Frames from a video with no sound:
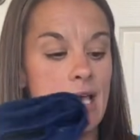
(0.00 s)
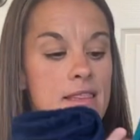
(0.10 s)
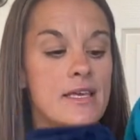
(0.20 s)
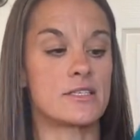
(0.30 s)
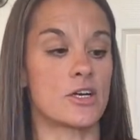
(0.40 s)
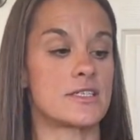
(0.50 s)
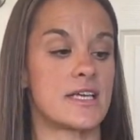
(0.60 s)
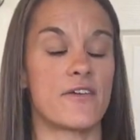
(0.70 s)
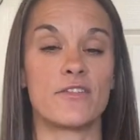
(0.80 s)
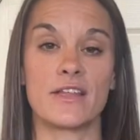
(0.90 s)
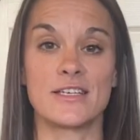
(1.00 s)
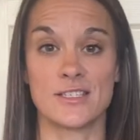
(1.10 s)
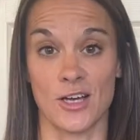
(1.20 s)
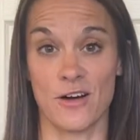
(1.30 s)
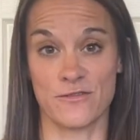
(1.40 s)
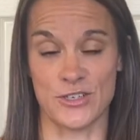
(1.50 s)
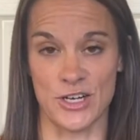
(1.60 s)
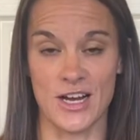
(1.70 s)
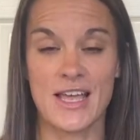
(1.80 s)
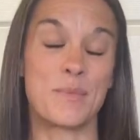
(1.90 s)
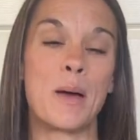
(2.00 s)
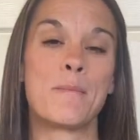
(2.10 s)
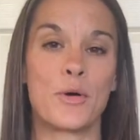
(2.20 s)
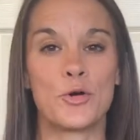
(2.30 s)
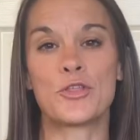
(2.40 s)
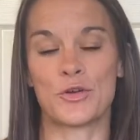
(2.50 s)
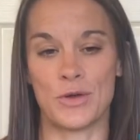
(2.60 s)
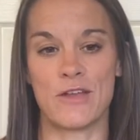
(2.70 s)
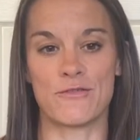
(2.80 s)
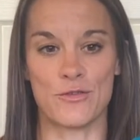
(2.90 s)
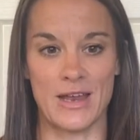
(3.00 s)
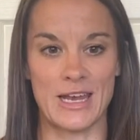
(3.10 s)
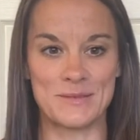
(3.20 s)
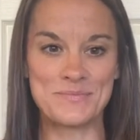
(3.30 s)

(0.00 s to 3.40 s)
These are definitely softer, but both great for running.